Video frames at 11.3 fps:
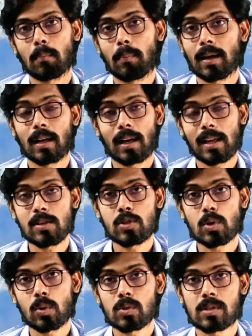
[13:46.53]
but
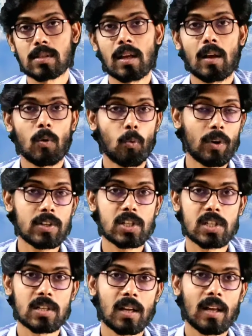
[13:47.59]
Lencho's
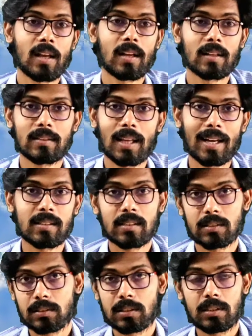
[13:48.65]
wish
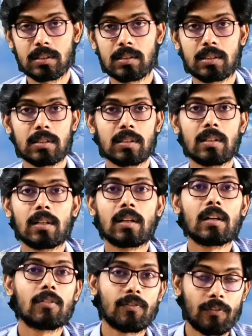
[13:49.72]
that didn't
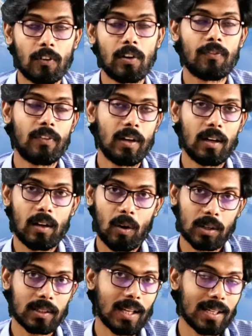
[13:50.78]
fulfill, or
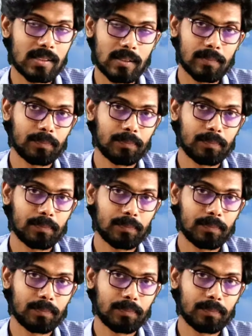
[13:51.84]
that